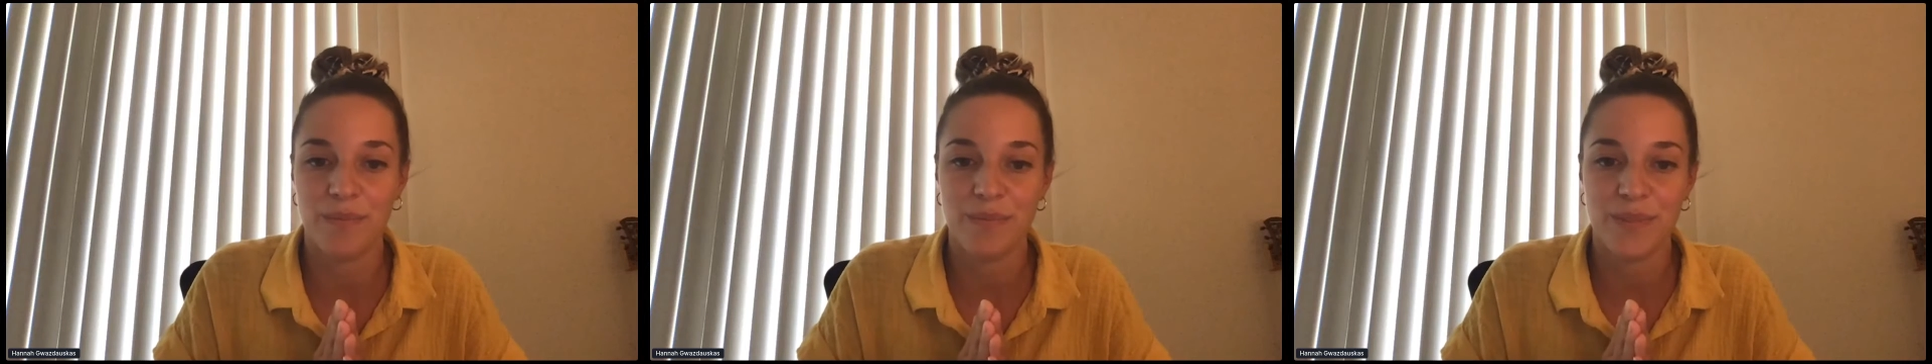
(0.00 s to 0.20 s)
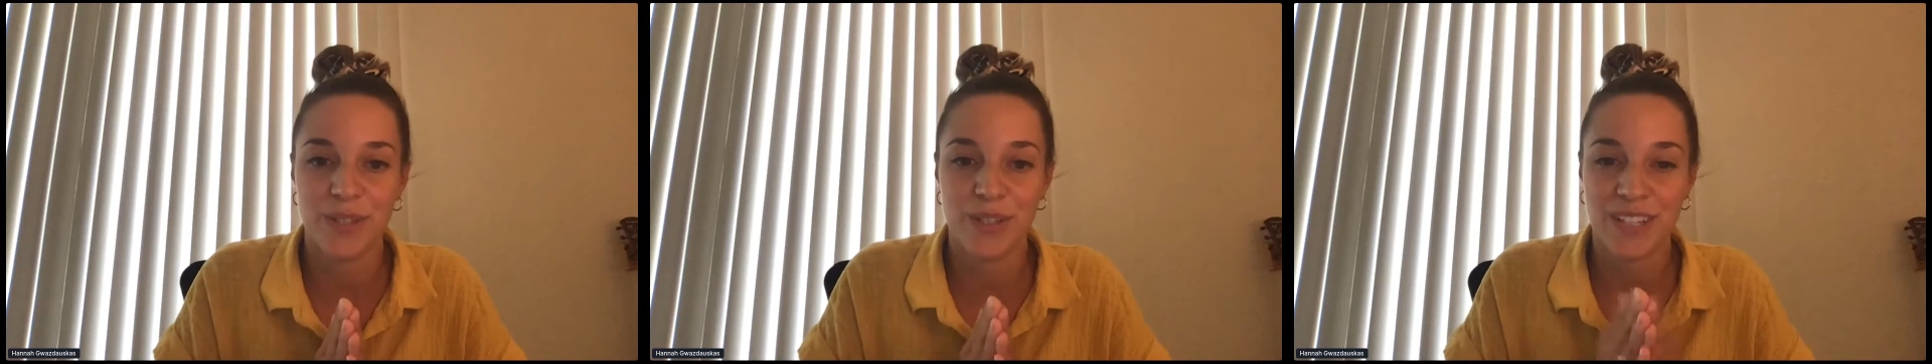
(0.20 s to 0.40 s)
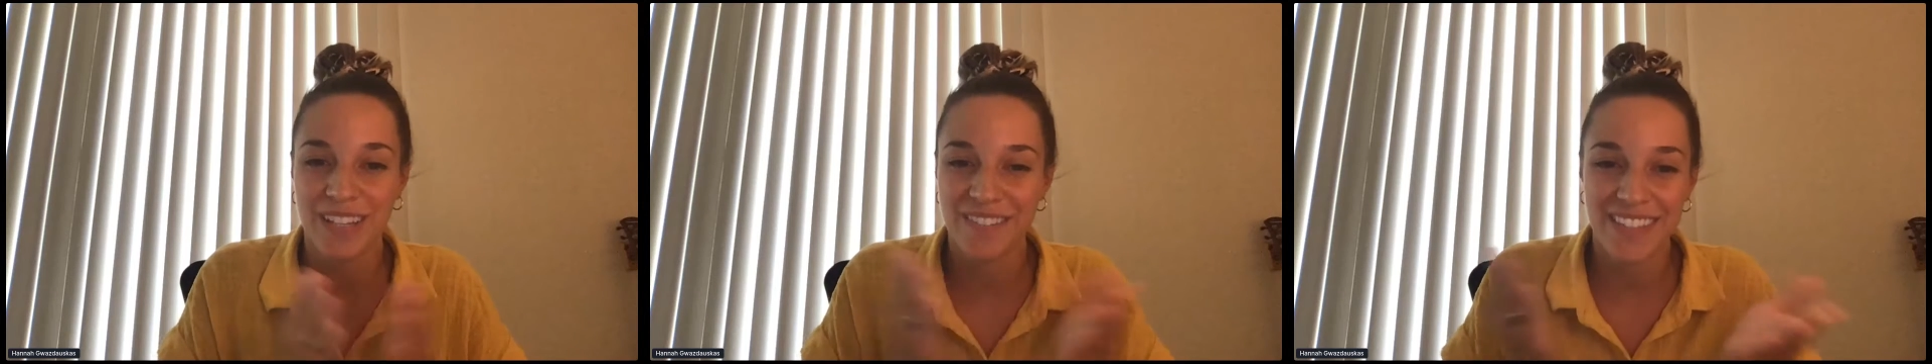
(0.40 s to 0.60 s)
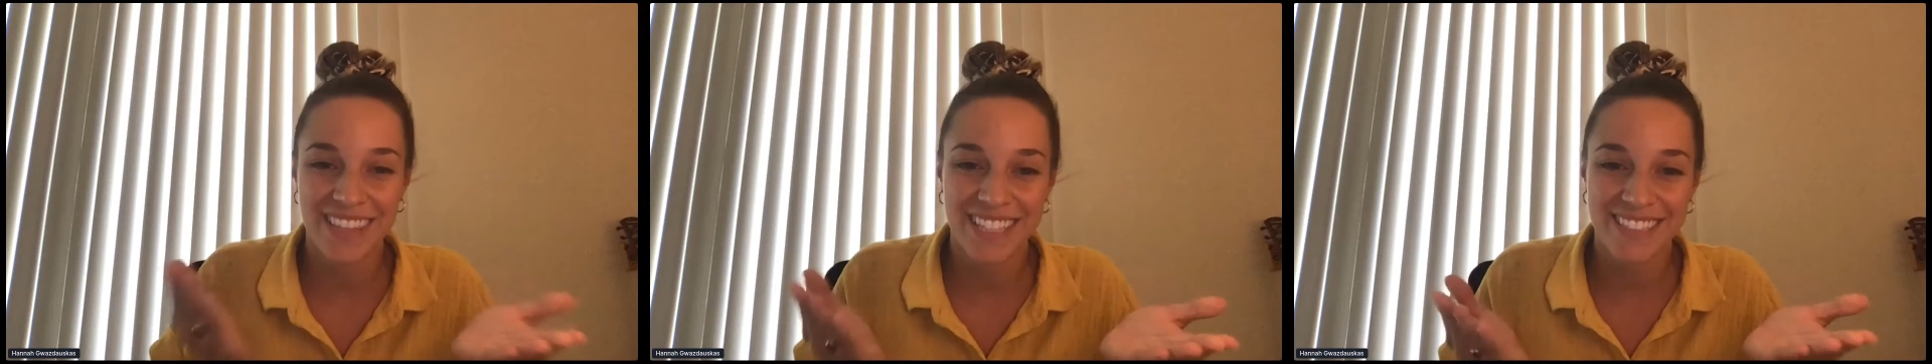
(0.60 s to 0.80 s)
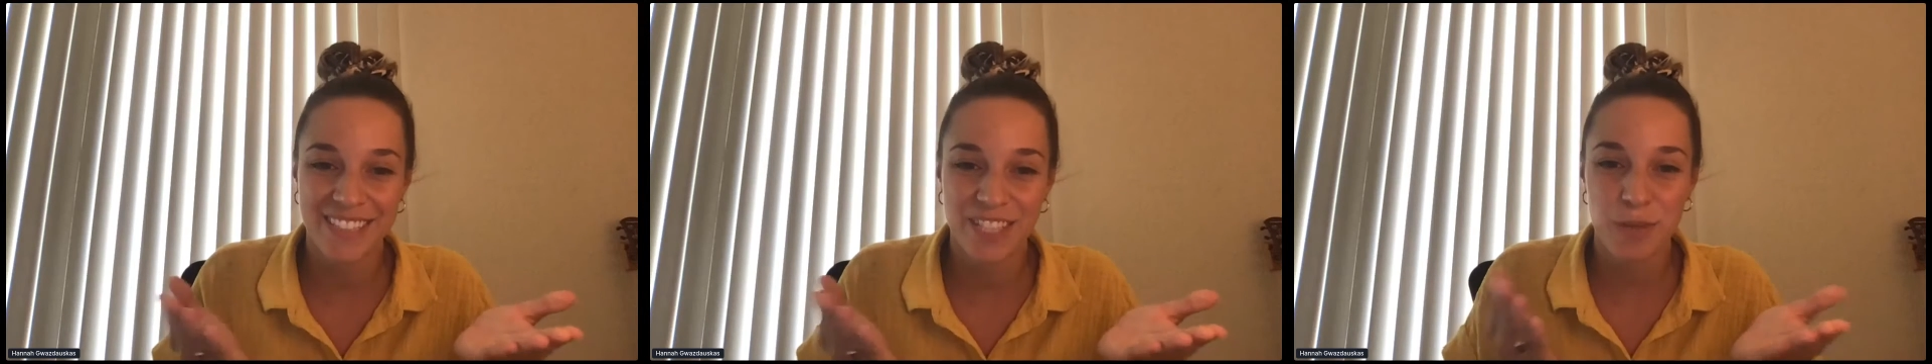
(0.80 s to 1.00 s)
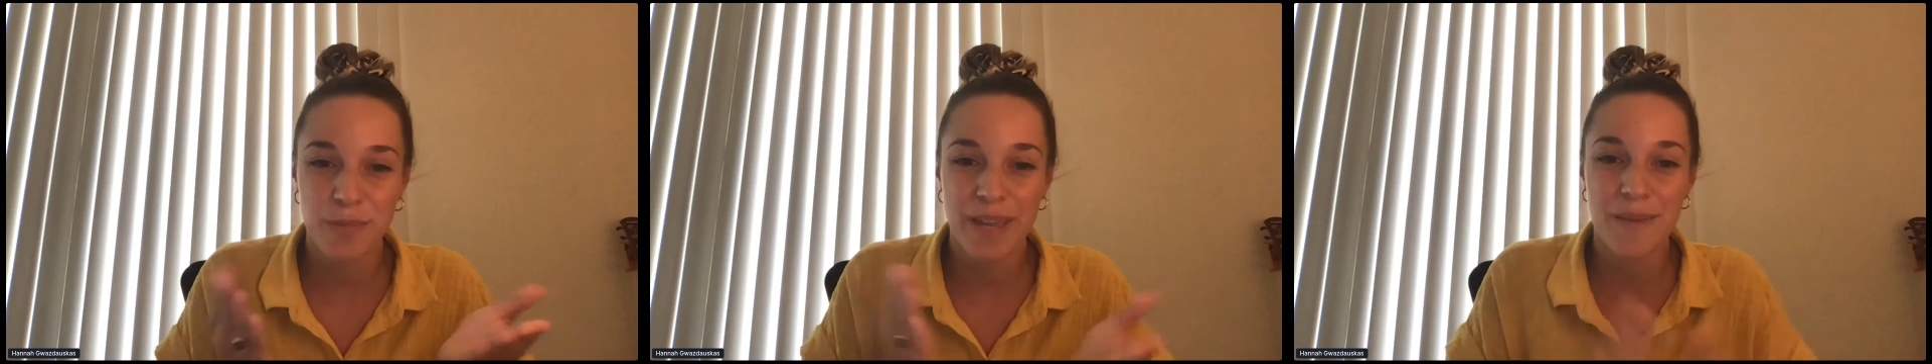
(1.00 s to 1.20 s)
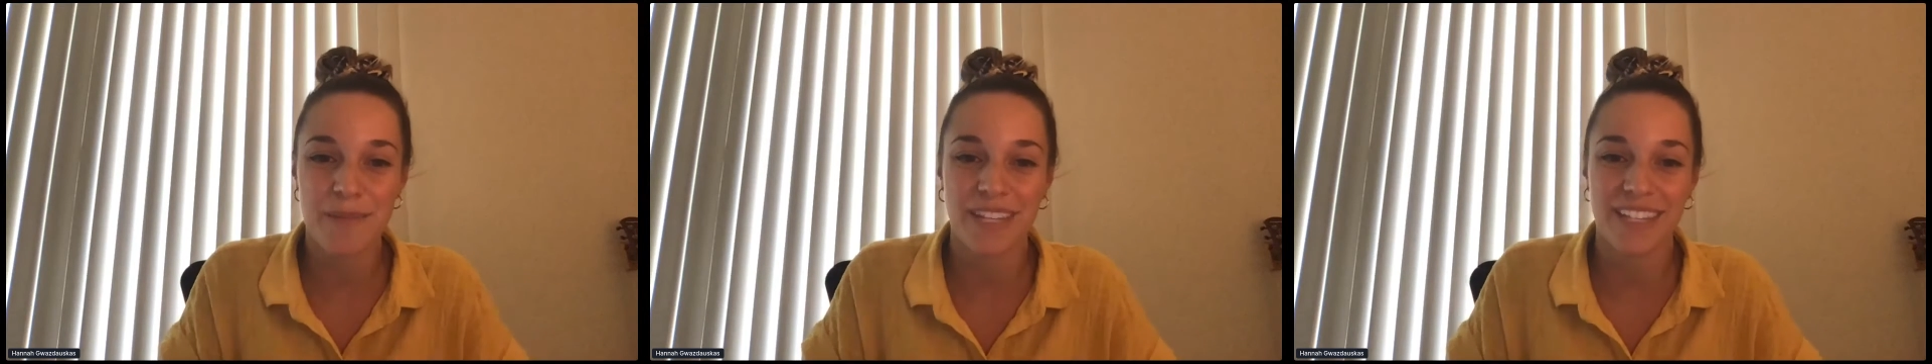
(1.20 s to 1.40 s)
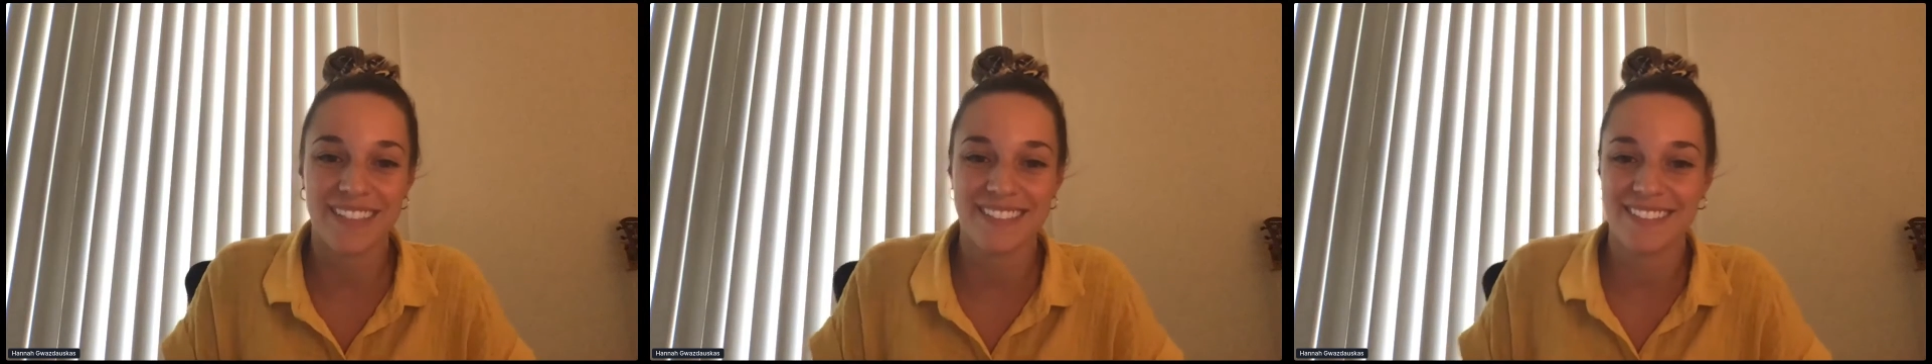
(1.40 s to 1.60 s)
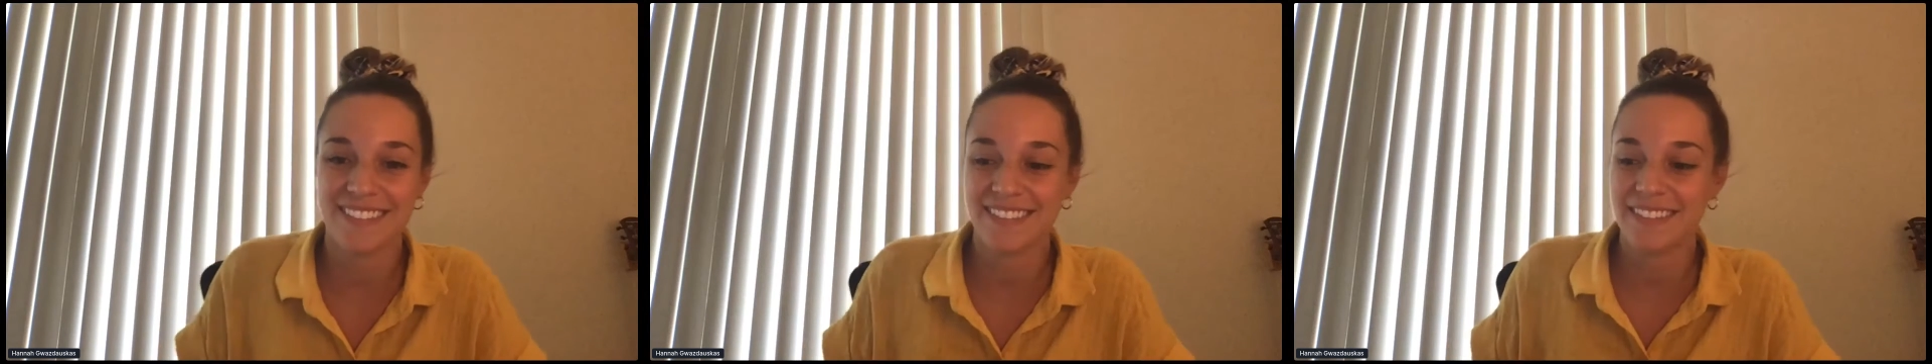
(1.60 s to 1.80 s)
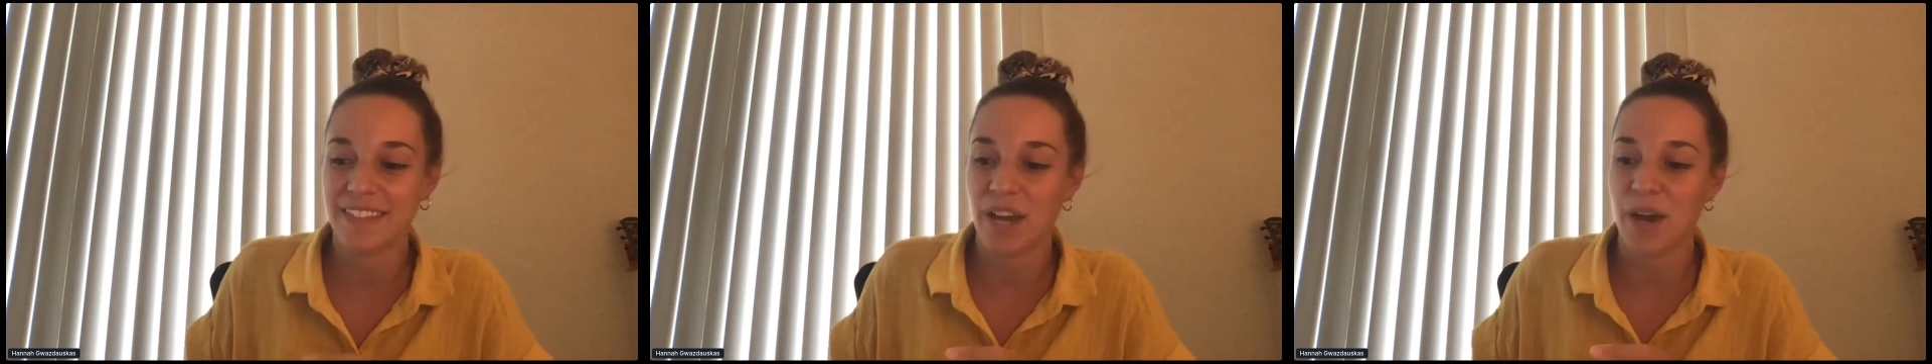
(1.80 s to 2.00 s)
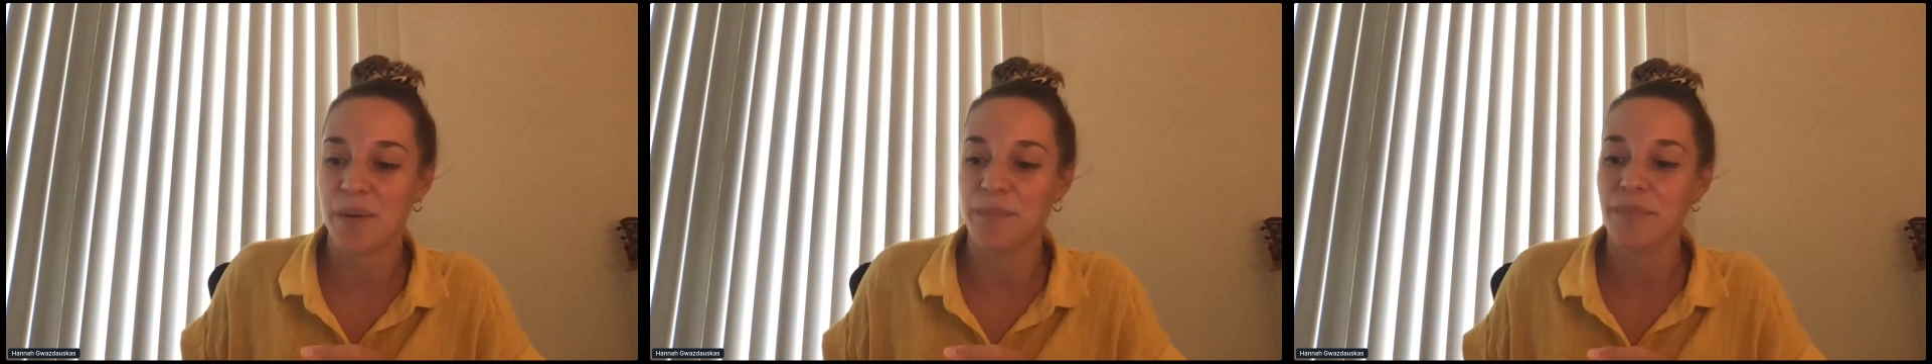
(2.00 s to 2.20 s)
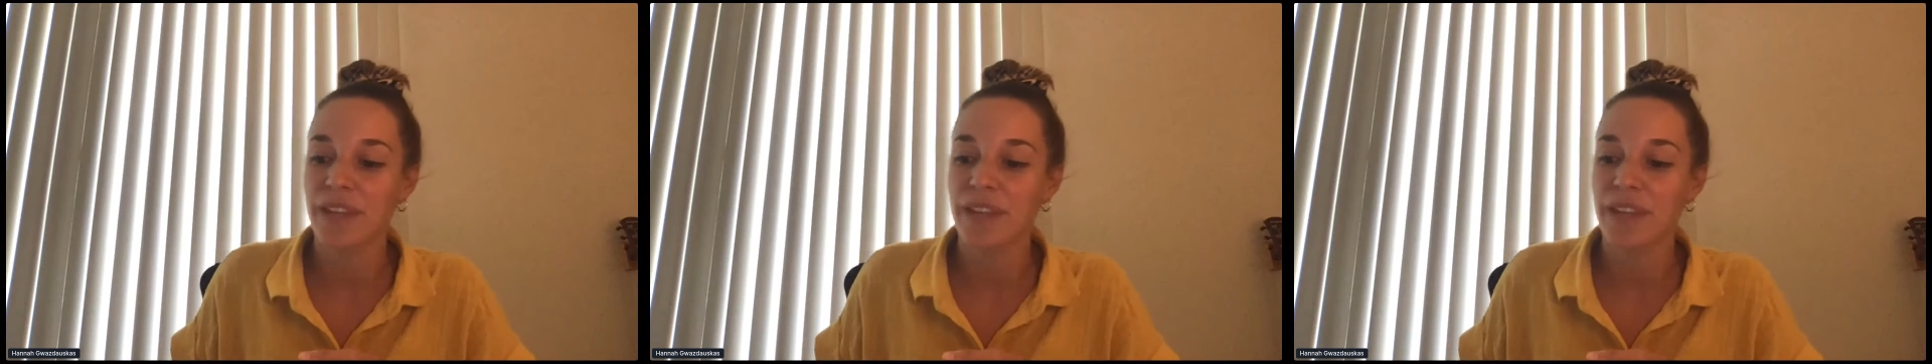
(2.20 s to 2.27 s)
you're giving these to your babies. So